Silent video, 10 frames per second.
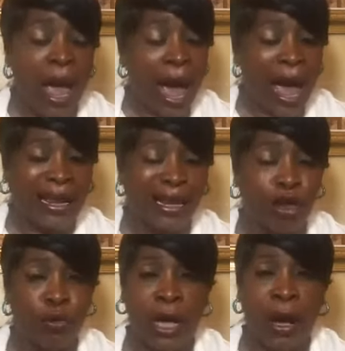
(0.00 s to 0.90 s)

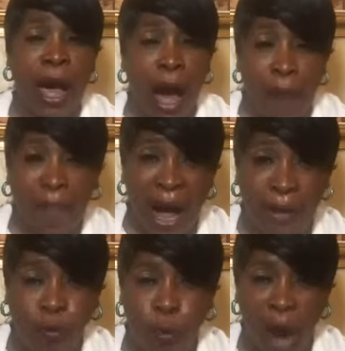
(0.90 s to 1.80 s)
Hallelujah.
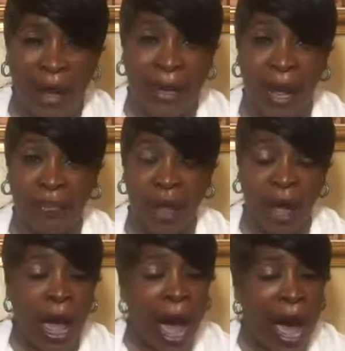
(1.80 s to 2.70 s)
Upon one another.